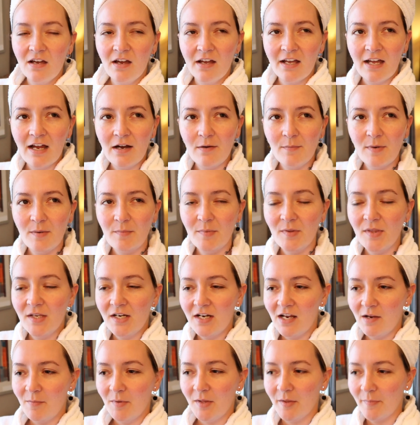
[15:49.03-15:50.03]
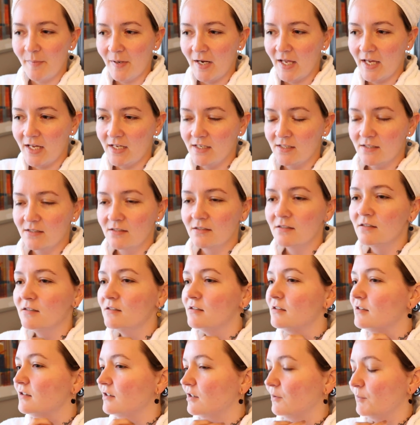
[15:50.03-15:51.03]
I can't remember the name of the place
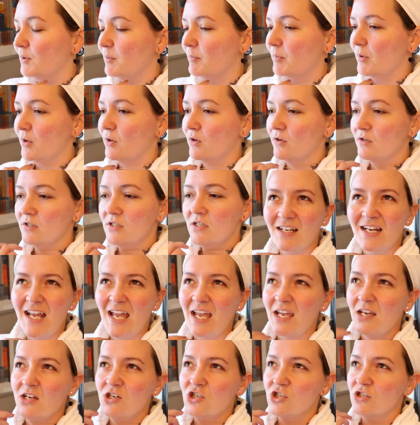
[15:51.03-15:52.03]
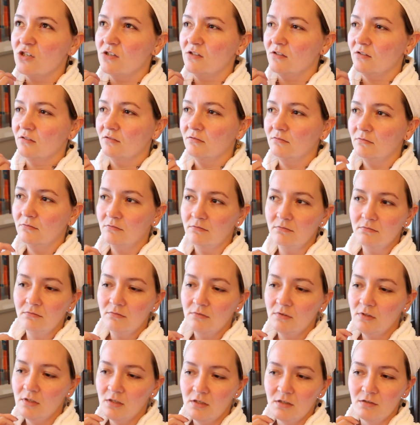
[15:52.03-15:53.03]
that we booked, an Asian
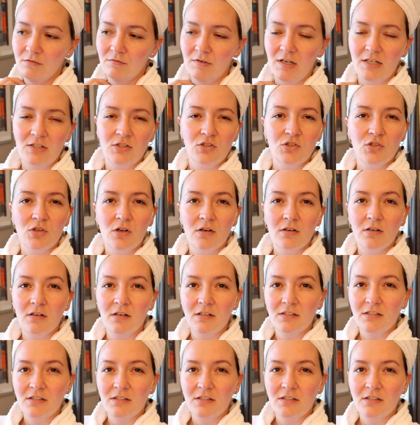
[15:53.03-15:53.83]
restaurant.